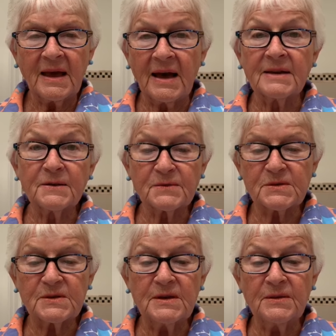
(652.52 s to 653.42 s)
I have
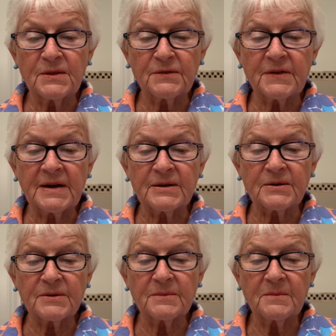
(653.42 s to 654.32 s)
seen the
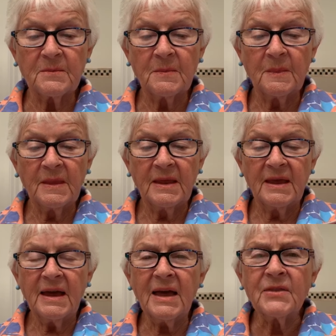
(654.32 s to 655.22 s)
fire.
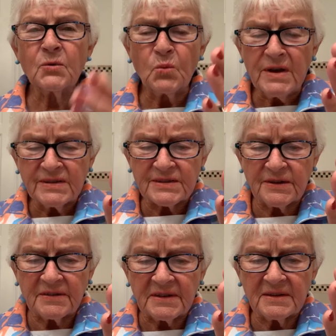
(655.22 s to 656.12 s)
And the rest
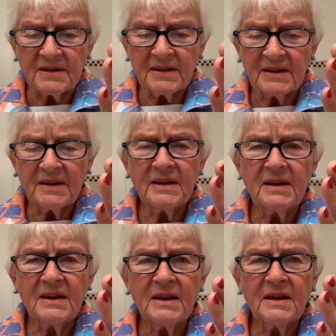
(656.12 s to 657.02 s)
of it,
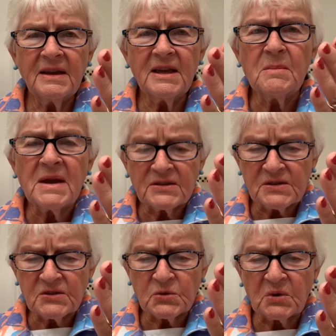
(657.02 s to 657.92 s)
he makes
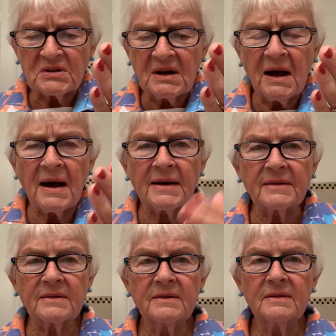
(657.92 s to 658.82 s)
into a god.